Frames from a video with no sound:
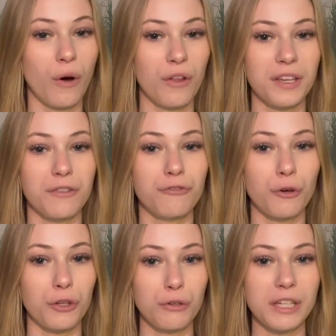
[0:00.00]
all the
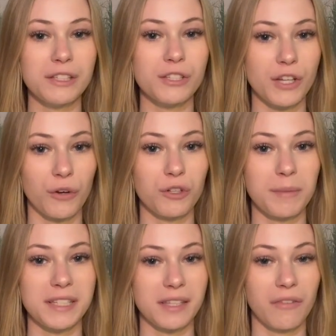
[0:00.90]
info you need to know to
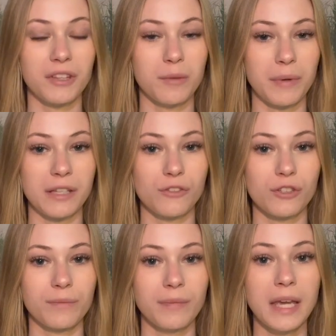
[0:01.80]
be safe at the
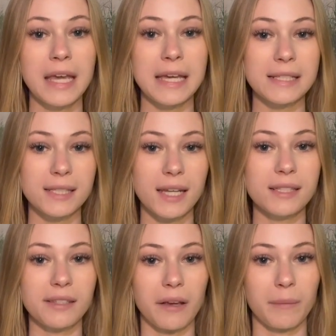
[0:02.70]
beach. In
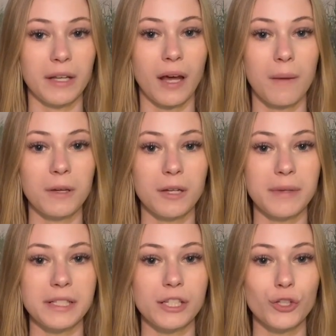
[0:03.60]
today's segment, I'm going to
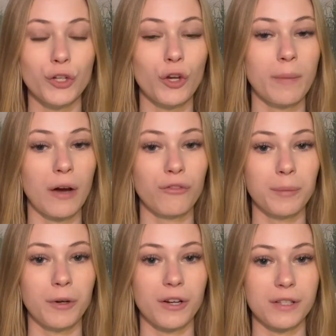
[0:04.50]
be teaching you about
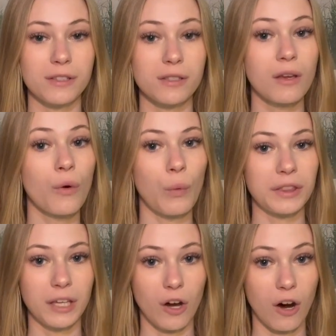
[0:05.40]
rip currents,
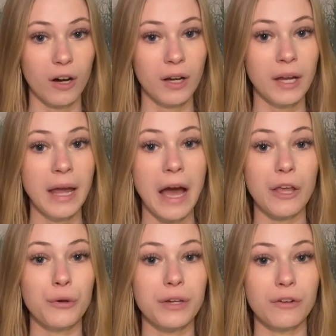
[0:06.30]
what they are, how
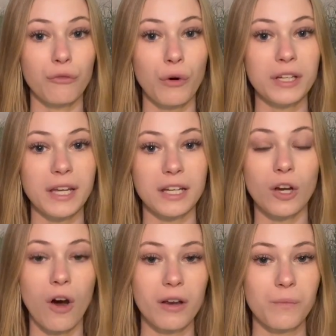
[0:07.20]
you can avoid getting
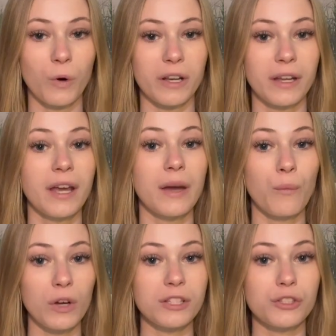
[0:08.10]
caught in one,
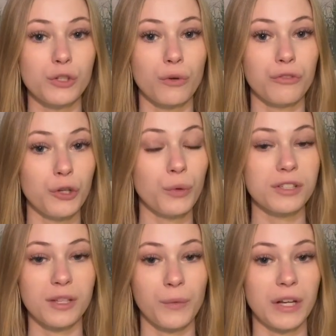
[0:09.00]
and what to do if you or
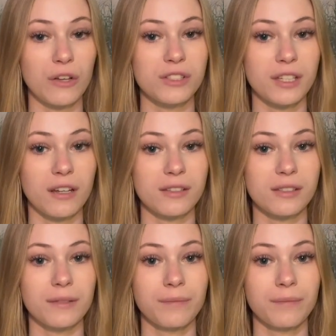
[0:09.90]
someone else does.